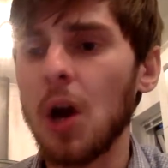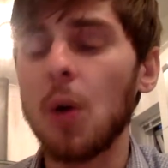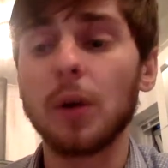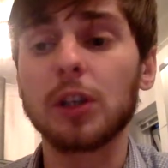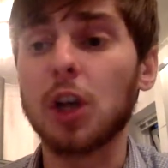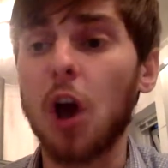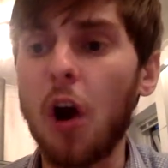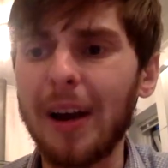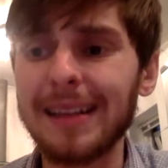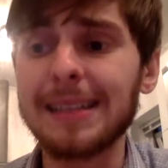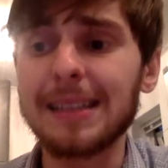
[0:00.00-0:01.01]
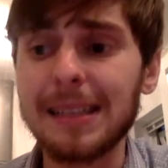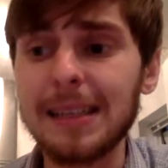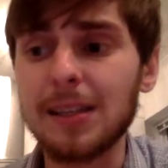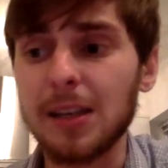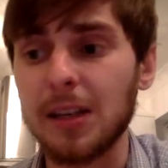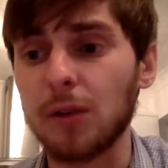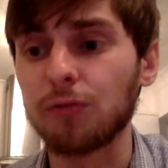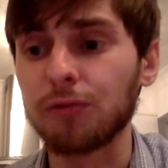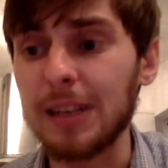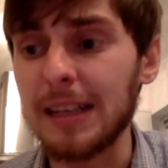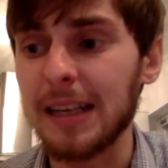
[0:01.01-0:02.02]
which Kai insisted on
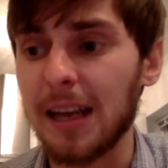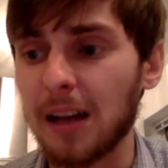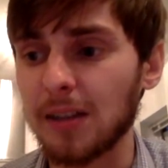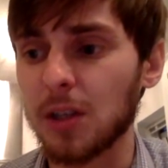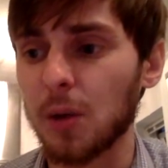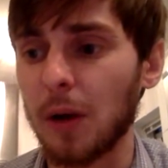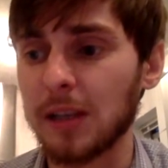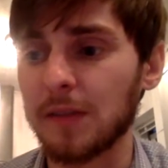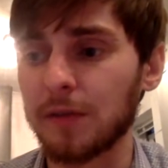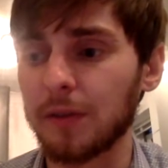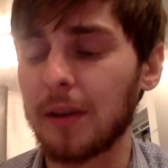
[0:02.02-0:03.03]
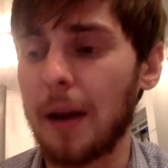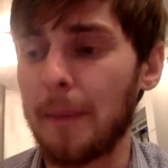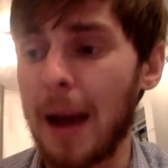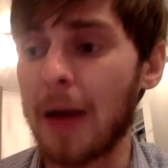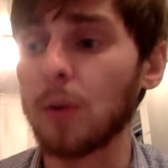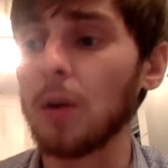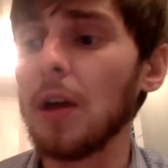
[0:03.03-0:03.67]
reading up to us about,